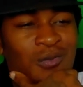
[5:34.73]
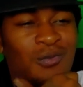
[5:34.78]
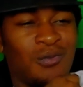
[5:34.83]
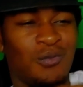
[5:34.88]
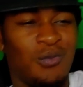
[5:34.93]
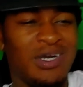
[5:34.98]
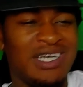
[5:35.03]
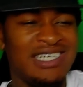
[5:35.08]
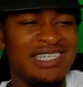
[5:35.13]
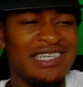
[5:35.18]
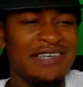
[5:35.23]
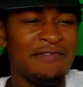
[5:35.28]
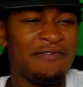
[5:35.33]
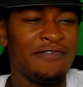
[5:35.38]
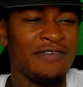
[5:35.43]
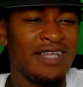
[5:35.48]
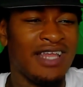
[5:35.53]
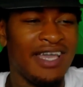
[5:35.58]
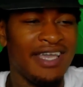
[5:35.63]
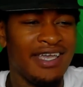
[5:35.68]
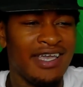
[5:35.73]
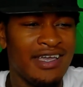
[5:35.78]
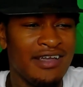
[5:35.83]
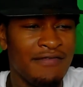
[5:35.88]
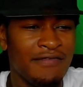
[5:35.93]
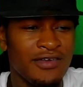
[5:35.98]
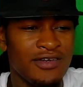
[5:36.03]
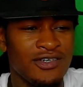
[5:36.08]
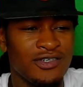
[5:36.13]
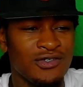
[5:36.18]
what did flight
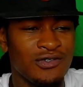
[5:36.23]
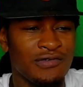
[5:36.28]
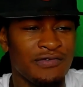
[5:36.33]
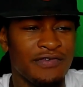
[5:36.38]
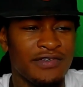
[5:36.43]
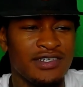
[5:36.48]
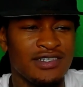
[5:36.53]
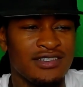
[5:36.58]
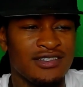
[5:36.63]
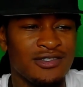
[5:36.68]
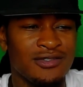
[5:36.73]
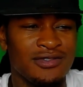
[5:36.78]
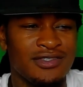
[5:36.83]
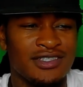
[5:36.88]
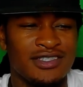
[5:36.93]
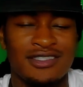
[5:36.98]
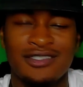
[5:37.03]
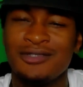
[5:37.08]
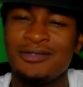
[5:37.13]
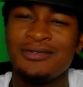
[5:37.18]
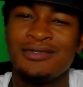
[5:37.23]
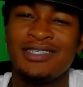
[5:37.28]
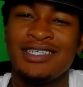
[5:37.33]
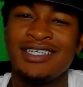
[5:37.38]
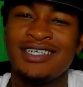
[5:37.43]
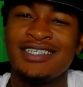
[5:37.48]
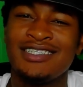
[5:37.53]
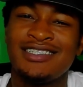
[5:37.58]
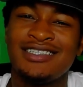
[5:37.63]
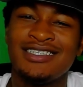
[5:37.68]
ever do for the tooth The 2
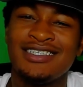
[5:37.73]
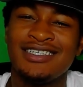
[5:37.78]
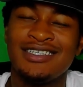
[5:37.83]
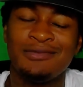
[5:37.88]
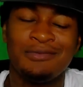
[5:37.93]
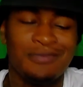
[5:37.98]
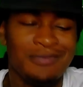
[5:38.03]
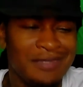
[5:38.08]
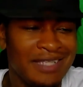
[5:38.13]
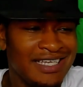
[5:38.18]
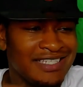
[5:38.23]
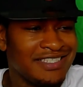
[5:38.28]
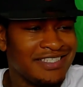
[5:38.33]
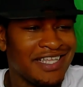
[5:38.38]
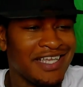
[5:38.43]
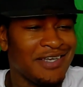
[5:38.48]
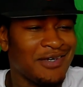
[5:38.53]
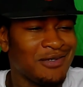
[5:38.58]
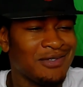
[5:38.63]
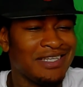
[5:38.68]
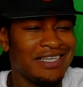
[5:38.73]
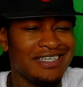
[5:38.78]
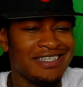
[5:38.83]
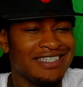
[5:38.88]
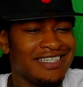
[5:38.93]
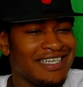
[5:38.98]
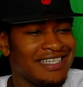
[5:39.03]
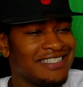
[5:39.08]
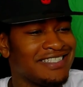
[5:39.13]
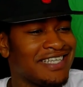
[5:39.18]
Let's stay on. Let,
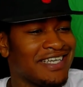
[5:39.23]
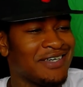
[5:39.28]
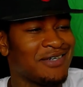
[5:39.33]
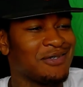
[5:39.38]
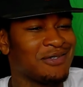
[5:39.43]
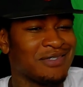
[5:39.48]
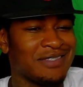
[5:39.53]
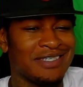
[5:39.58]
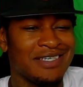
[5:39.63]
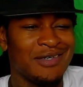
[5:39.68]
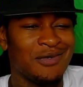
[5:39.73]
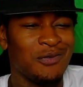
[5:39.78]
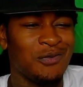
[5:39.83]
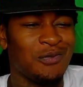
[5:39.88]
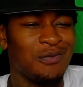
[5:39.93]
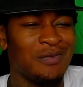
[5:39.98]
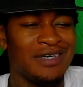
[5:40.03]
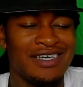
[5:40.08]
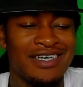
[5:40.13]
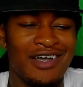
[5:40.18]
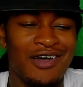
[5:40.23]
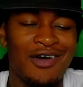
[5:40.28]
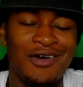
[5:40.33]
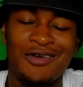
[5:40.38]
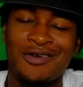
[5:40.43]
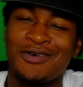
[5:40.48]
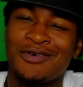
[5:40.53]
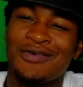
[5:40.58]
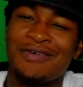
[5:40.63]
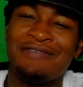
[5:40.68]
let's stay on. Hold
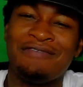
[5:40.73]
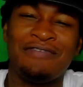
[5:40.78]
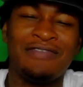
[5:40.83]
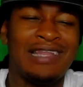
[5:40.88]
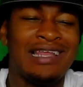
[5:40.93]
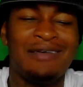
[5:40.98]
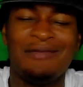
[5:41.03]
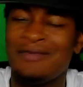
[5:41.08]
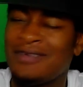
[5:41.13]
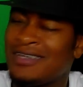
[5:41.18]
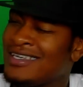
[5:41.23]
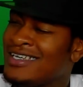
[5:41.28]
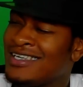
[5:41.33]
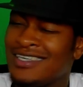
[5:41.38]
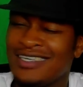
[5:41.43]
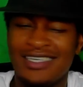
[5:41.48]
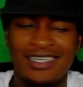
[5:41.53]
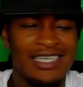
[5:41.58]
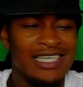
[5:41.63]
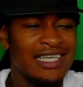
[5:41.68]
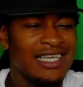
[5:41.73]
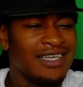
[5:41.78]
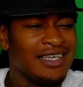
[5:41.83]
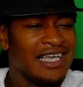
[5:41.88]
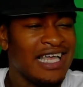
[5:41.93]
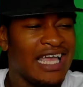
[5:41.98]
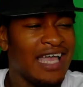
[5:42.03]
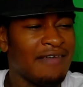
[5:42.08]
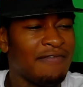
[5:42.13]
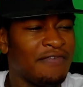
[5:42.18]
on. Flight.
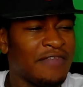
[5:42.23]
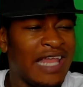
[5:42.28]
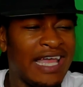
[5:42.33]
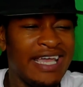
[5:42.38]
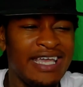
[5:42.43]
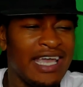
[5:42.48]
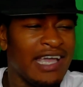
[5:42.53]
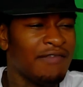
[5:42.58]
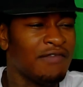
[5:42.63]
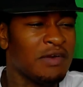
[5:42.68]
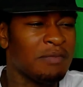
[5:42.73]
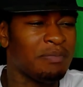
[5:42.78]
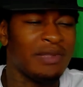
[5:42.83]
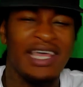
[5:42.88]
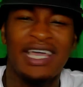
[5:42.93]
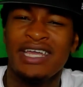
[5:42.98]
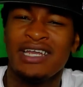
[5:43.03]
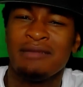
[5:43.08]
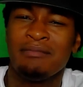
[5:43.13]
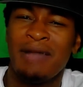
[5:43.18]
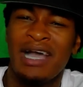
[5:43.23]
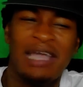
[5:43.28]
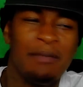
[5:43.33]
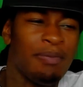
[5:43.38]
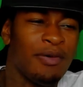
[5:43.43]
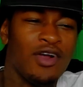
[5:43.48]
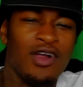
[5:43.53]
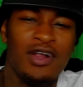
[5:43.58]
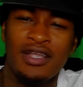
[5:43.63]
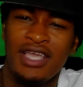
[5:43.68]
Have flight ever played a my
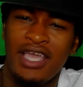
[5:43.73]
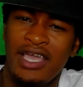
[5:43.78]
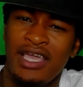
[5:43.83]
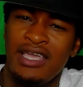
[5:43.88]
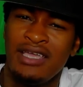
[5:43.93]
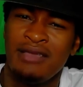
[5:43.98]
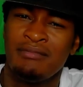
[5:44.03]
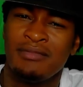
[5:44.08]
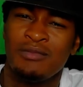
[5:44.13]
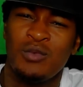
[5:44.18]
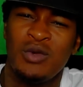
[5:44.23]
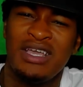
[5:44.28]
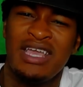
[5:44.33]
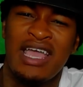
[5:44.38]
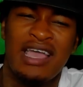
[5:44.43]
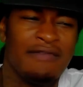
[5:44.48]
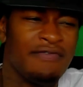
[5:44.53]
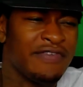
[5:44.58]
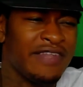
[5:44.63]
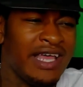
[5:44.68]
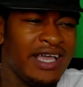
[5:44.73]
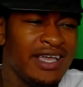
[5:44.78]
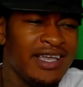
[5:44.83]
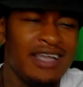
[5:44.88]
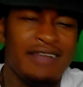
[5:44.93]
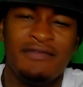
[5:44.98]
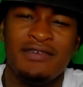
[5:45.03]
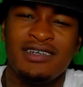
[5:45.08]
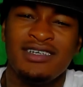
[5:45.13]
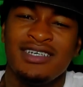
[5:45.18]
park game? What have flight
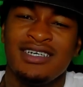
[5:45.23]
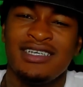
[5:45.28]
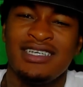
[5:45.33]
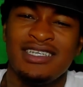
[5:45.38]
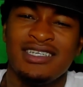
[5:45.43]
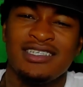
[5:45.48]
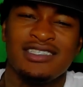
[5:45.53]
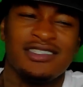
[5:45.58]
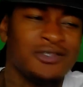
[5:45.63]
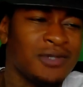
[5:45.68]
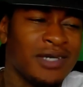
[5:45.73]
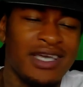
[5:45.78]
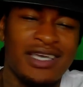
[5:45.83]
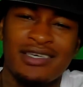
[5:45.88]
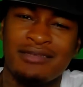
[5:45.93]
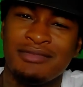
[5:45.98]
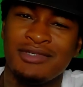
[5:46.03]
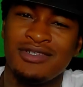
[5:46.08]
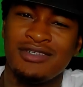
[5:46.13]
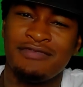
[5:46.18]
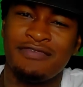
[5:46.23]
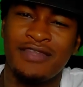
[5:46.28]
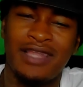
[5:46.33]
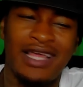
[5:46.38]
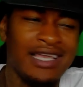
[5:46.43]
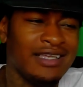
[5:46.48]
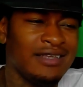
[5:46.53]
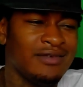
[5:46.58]
ever done in the 2K community? Flight.